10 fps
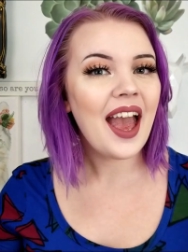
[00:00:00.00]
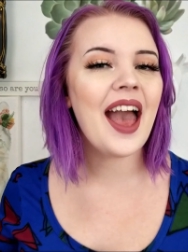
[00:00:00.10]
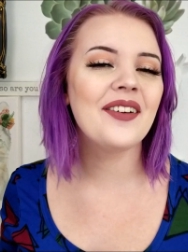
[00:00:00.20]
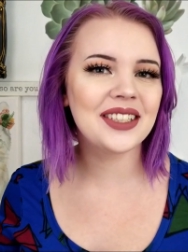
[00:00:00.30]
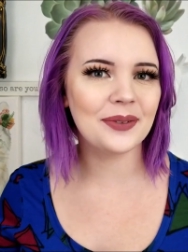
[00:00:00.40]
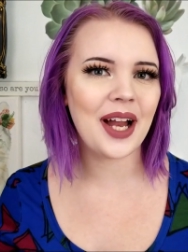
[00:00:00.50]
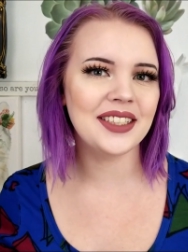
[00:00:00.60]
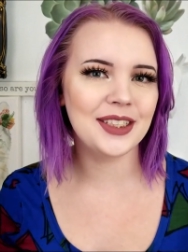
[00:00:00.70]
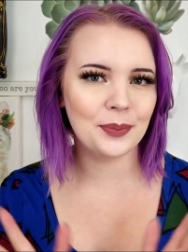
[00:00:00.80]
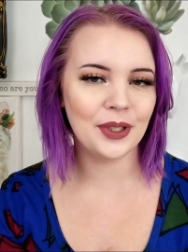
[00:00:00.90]
Hey, what's up,
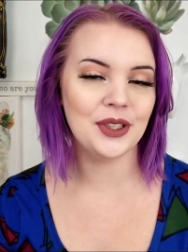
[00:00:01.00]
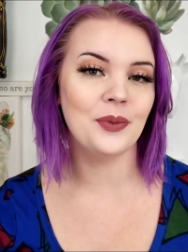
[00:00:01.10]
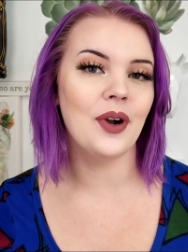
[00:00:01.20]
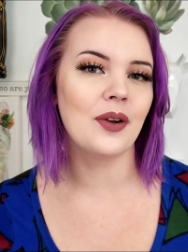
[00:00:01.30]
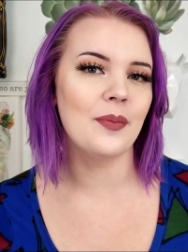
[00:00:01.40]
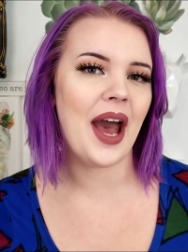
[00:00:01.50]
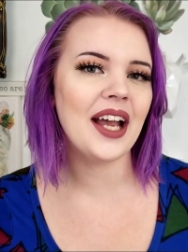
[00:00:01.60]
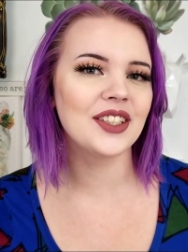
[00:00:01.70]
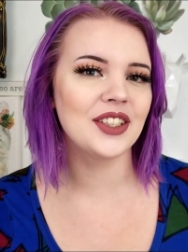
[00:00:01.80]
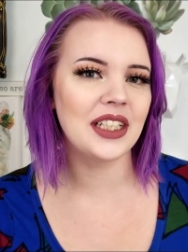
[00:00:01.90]
guys? It's Bridgette. Welcome
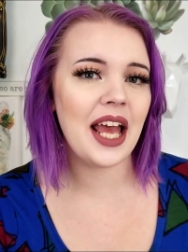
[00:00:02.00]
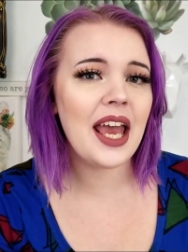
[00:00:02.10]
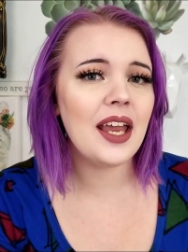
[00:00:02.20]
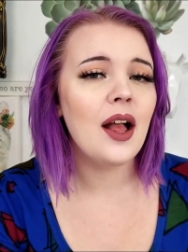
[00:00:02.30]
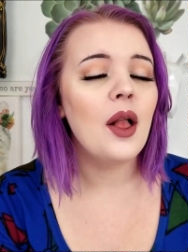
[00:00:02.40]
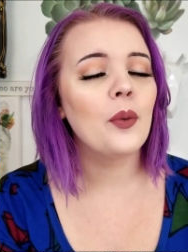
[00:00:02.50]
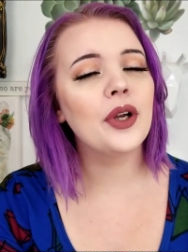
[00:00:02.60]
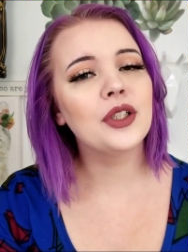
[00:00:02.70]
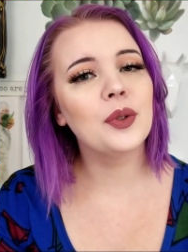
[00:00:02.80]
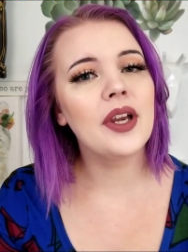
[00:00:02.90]
back. So today,
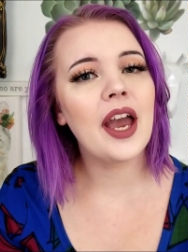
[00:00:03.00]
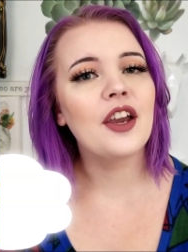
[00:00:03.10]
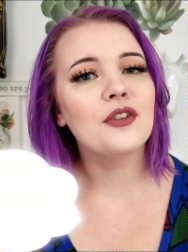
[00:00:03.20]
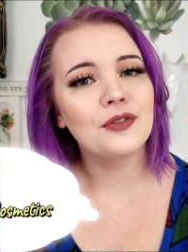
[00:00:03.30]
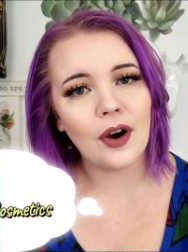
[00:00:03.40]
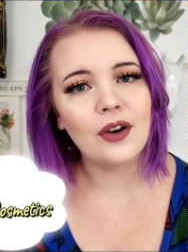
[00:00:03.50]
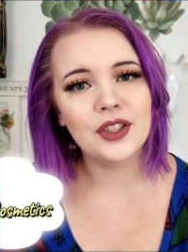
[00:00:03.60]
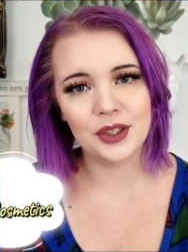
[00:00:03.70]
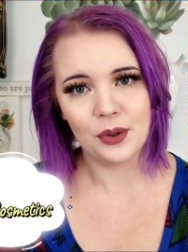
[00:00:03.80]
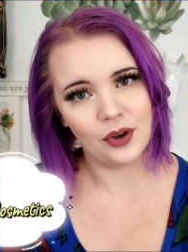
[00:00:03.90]
we are doing a fall
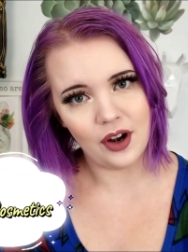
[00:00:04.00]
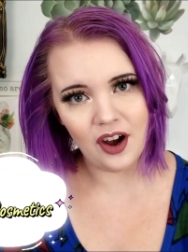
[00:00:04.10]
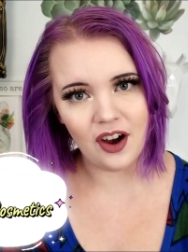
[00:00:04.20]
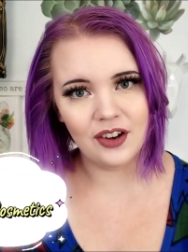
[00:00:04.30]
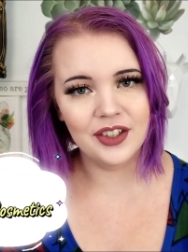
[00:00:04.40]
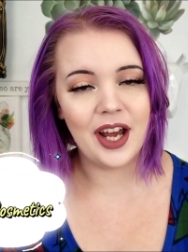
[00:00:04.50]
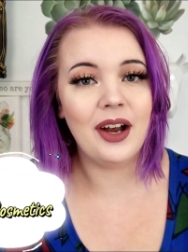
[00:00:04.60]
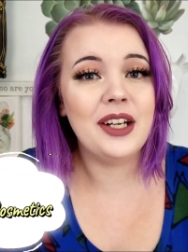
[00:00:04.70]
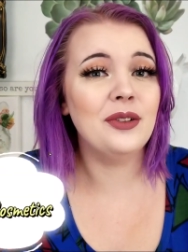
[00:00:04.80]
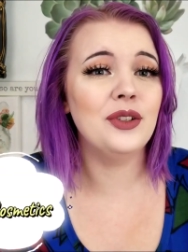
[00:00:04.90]
decor haul. Now,
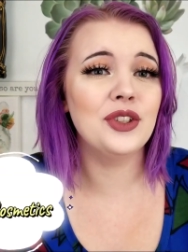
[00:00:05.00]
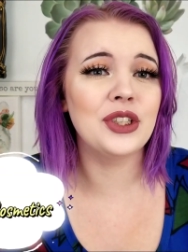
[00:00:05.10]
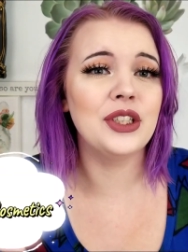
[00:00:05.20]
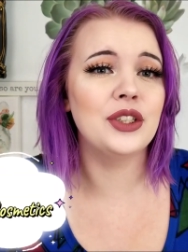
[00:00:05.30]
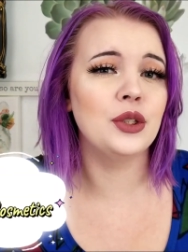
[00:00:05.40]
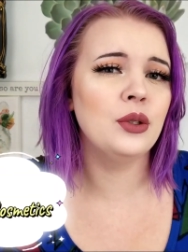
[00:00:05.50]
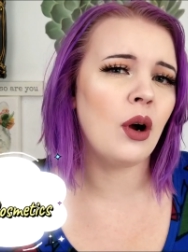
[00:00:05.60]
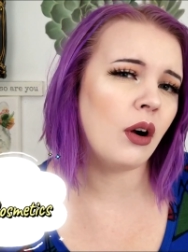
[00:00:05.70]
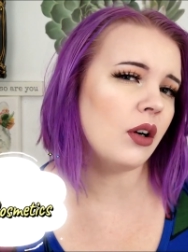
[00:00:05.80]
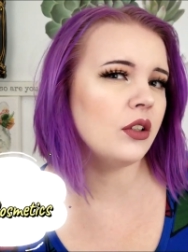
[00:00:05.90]
I don't usually do
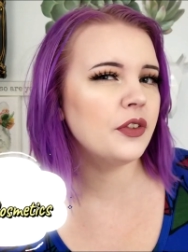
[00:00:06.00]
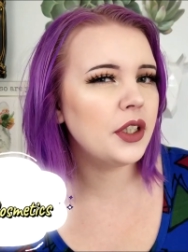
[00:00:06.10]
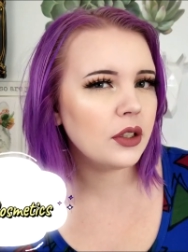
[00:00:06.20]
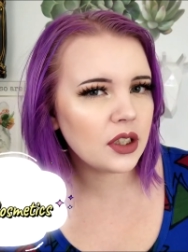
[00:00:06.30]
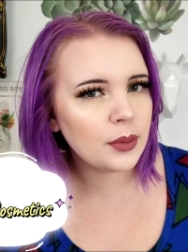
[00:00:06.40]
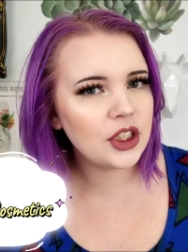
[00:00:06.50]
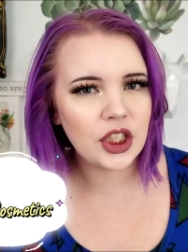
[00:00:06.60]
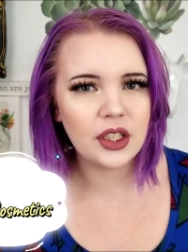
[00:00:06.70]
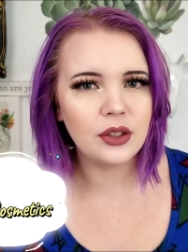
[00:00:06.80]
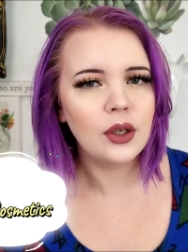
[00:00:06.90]
haul videos on my
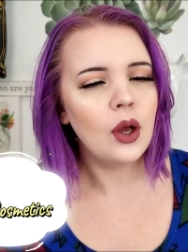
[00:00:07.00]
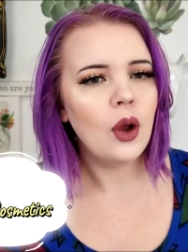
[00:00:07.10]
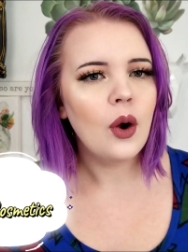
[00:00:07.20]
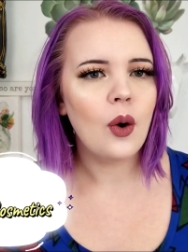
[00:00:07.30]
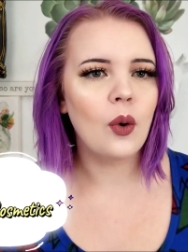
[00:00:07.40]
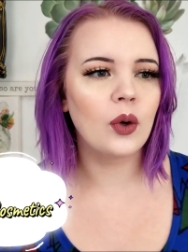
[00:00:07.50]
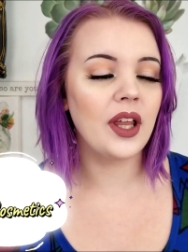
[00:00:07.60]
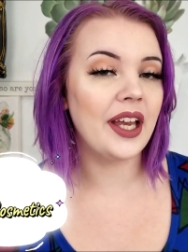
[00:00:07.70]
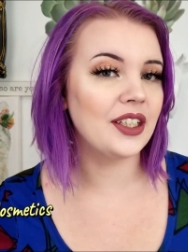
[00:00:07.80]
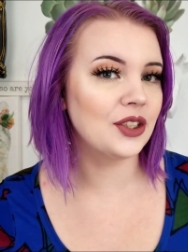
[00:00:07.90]
channel or,
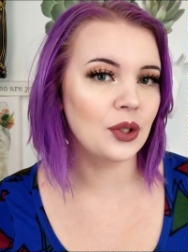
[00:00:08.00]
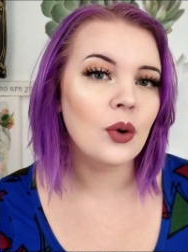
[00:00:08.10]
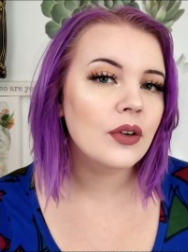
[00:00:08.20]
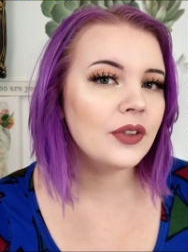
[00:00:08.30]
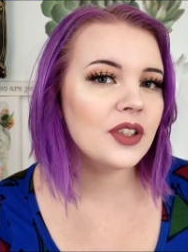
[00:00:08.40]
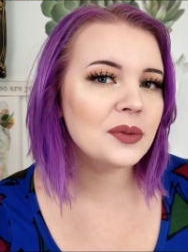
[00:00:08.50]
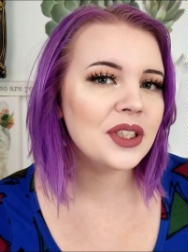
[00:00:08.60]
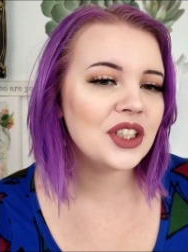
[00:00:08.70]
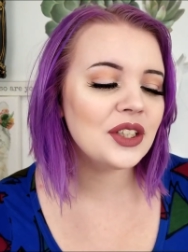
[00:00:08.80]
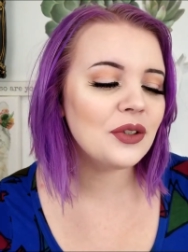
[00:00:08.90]
like, decor videos on
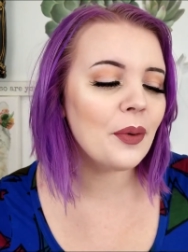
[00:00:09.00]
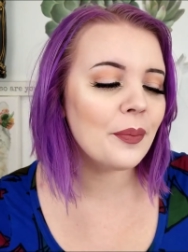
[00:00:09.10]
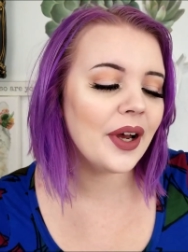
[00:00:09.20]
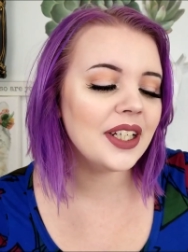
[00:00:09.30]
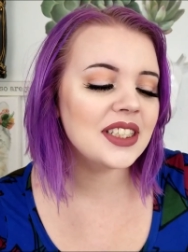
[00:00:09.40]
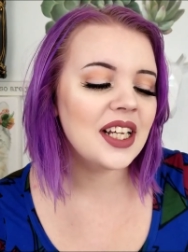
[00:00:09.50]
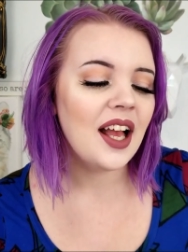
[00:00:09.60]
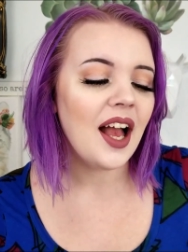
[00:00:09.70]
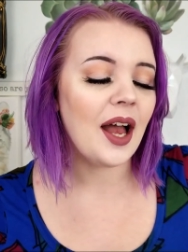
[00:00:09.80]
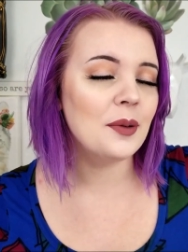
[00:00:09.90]
my channel, but
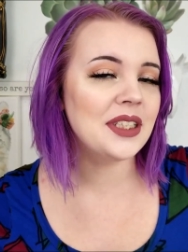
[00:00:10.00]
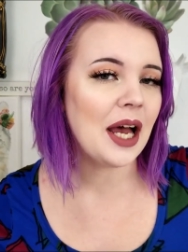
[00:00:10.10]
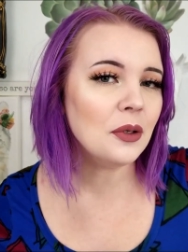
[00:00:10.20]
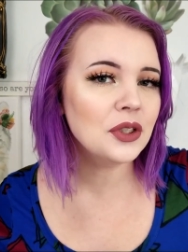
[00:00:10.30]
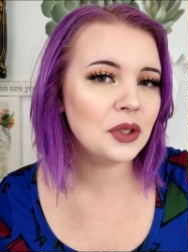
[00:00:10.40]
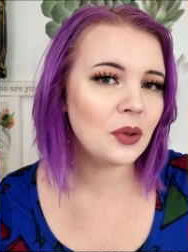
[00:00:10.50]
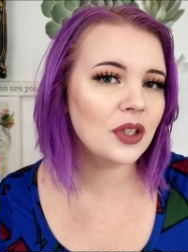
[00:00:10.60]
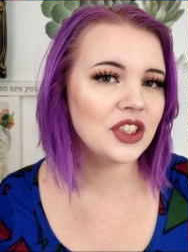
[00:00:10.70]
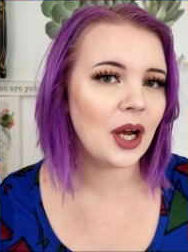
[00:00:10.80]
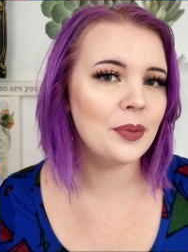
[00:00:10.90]
I was out
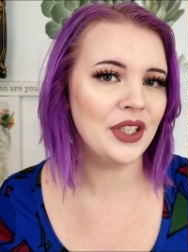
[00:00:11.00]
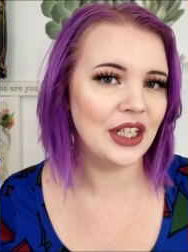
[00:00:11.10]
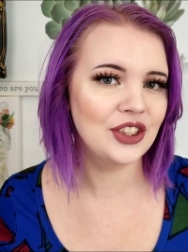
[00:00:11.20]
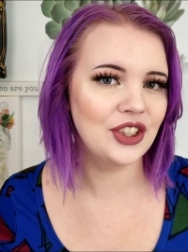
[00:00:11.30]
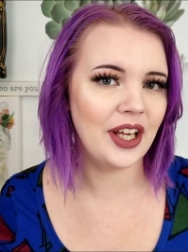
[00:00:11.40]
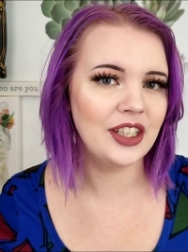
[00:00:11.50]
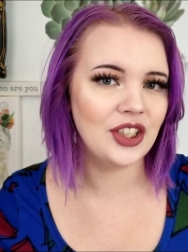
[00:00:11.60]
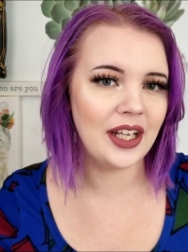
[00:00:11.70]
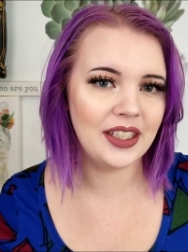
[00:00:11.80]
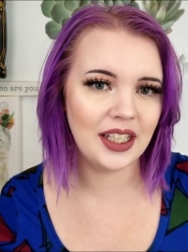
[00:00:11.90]
decor shopping yesterday
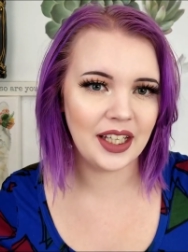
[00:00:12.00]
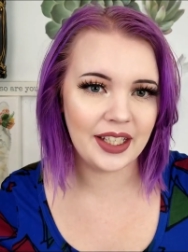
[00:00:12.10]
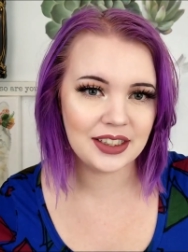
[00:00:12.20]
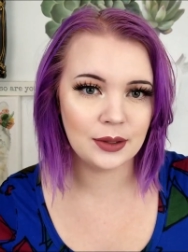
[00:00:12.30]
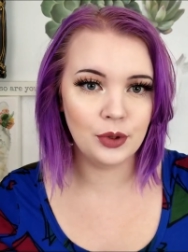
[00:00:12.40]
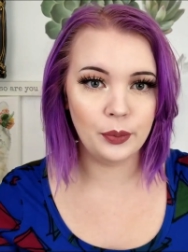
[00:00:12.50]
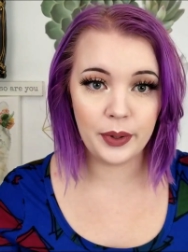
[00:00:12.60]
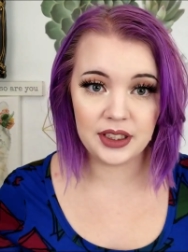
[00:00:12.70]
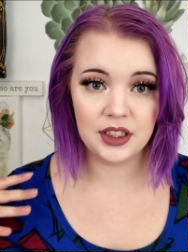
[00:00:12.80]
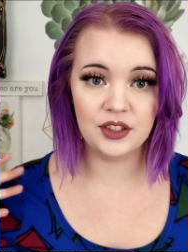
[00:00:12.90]
trying to get, like, some new
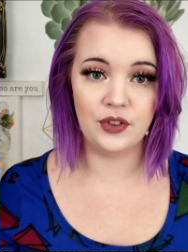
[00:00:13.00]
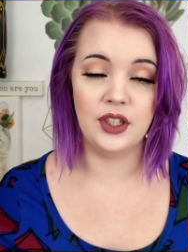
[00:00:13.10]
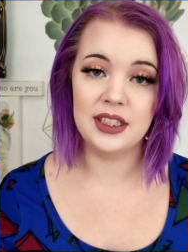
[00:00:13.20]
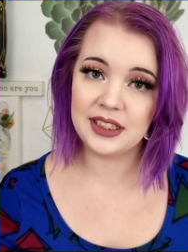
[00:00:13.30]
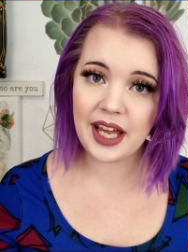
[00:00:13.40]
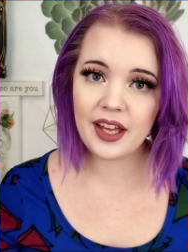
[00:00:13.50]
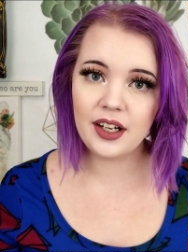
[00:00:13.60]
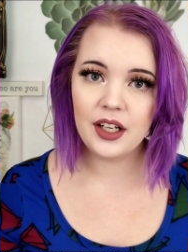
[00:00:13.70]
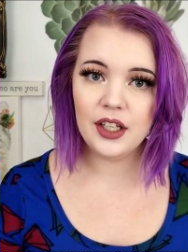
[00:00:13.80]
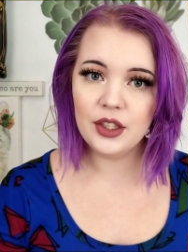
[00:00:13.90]
pieces for the
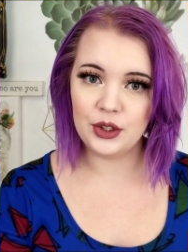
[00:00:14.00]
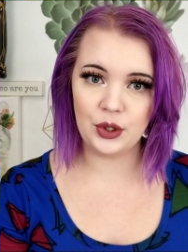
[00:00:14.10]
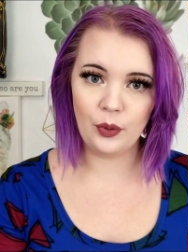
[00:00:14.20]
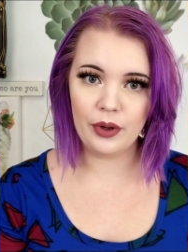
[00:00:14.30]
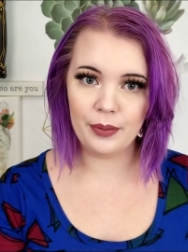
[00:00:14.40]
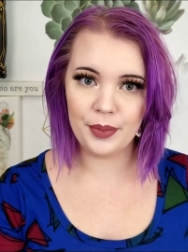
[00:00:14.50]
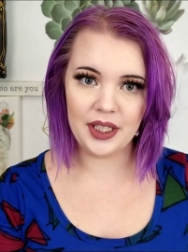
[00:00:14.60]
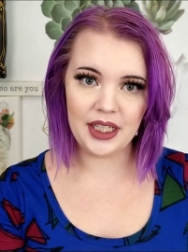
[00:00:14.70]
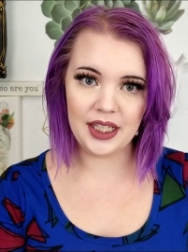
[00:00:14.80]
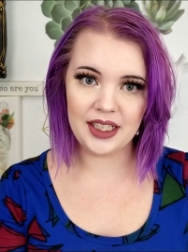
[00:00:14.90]
set so it wouldn't
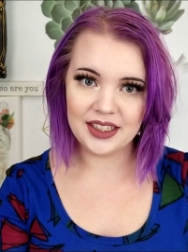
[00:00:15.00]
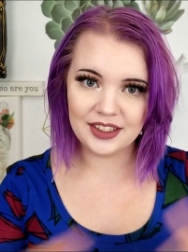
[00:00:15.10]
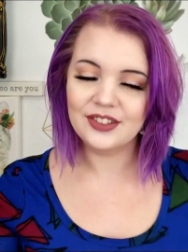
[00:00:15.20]
be